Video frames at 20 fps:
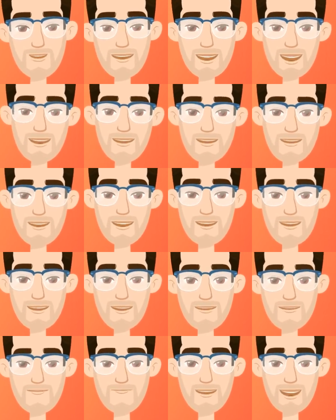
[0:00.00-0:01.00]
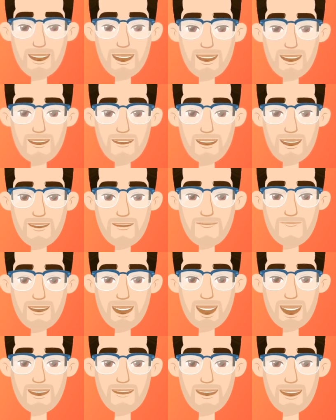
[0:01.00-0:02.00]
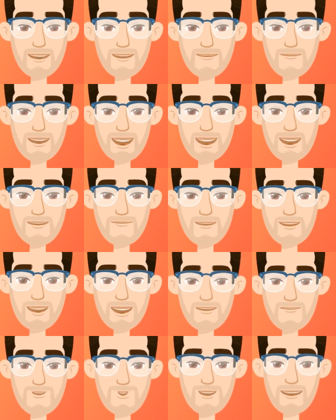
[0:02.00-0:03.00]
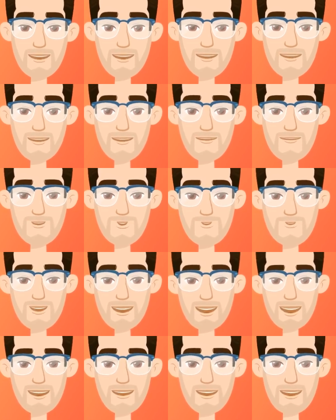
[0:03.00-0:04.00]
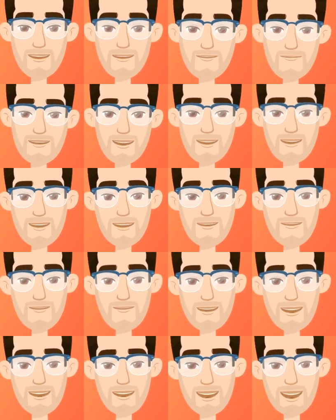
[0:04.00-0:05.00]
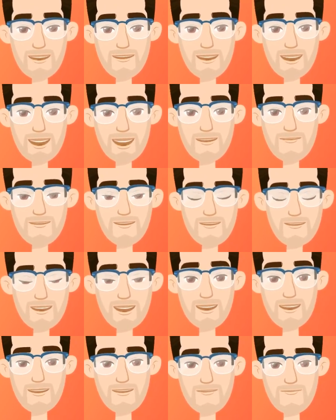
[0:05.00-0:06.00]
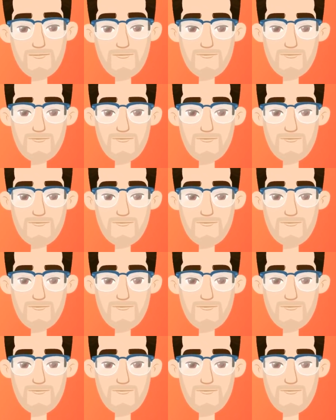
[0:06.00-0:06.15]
interstitial nephritis can be identified by the presence of urine eosinophils amidst kidney inflammation.